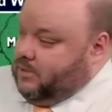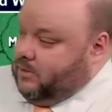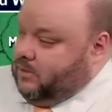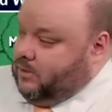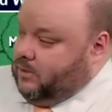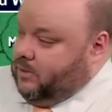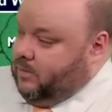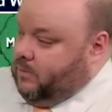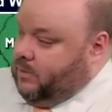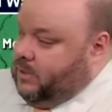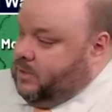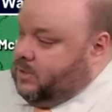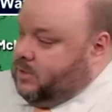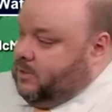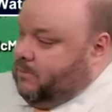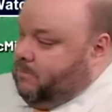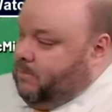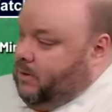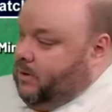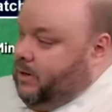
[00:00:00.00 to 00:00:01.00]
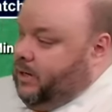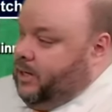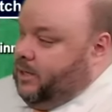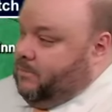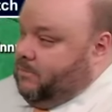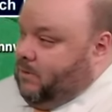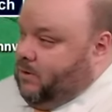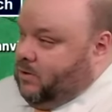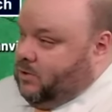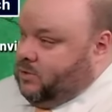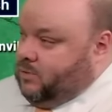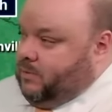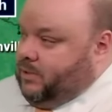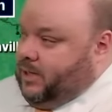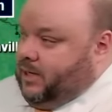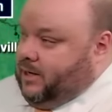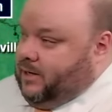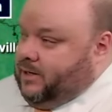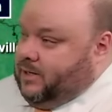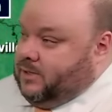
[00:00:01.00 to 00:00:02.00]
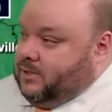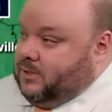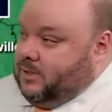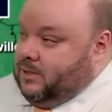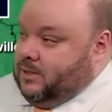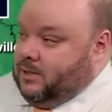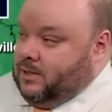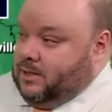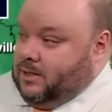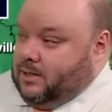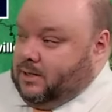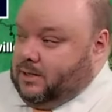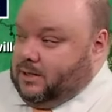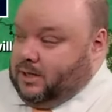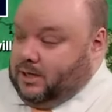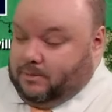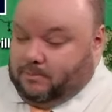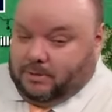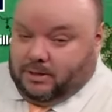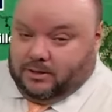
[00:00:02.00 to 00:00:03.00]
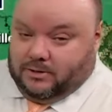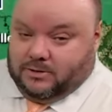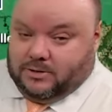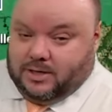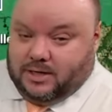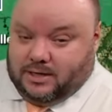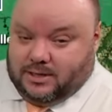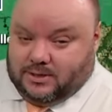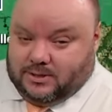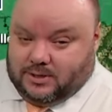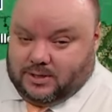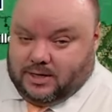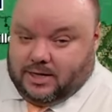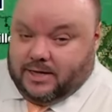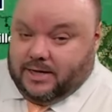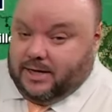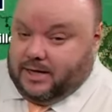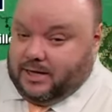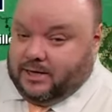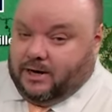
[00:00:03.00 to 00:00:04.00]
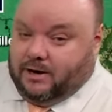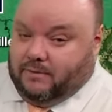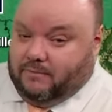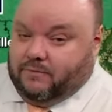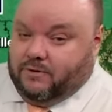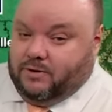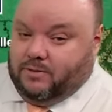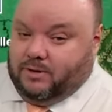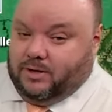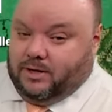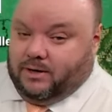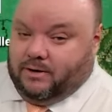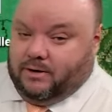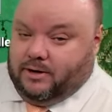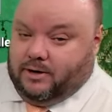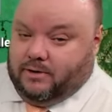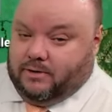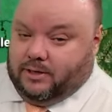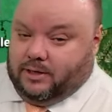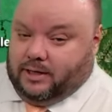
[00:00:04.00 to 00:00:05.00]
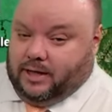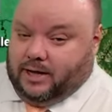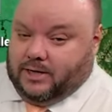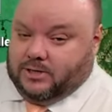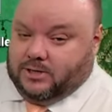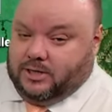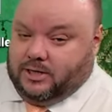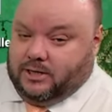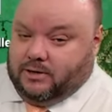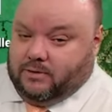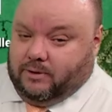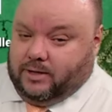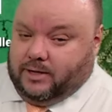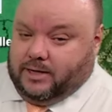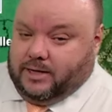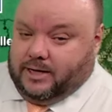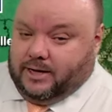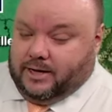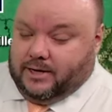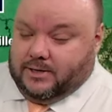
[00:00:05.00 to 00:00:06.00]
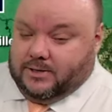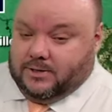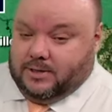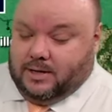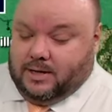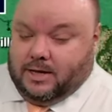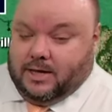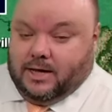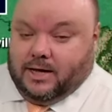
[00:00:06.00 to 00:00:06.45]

Lewis, Murray, and Marshall counties in Middle Tennessee in our viewing area here, the light shade of green counties,